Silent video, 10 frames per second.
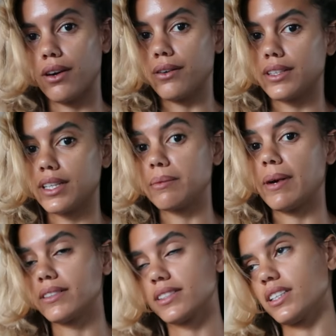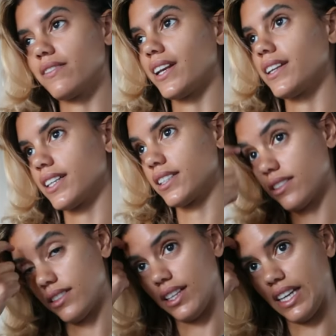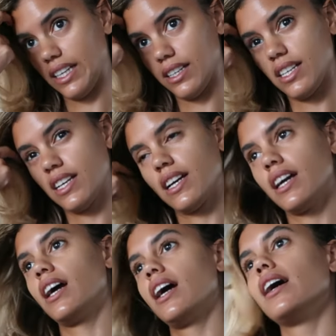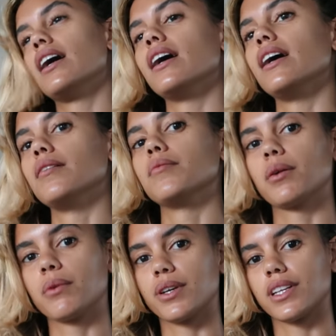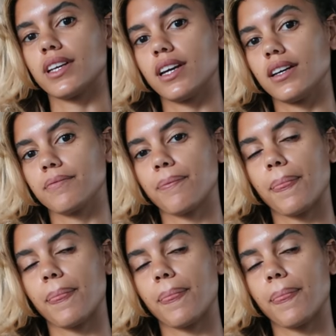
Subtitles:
Oh, and about the event yesterday. We were the